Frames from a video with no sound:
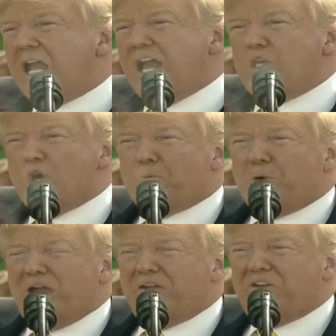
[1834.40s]
and your
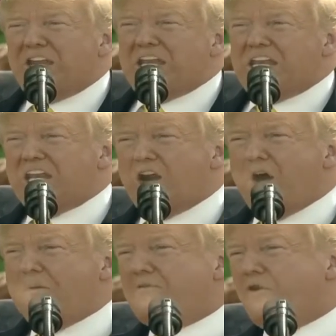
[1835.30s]
brave Indian
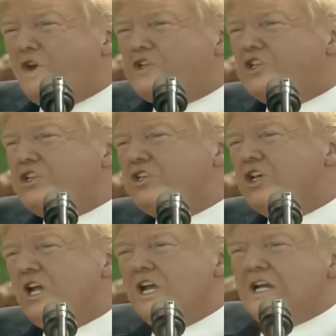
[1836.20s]
Armed Forces
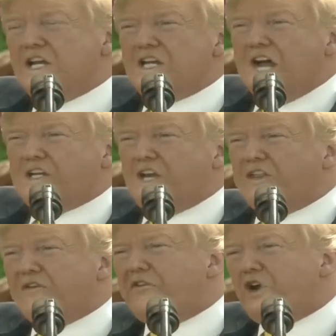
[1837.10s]

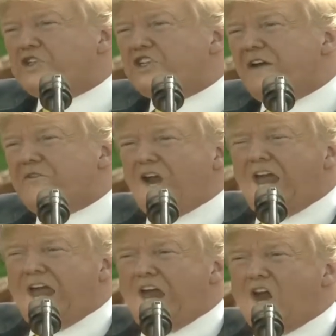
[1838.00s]
conducted the first ever
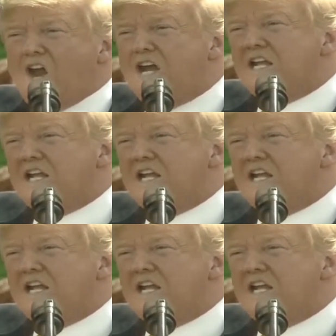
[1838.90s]
air,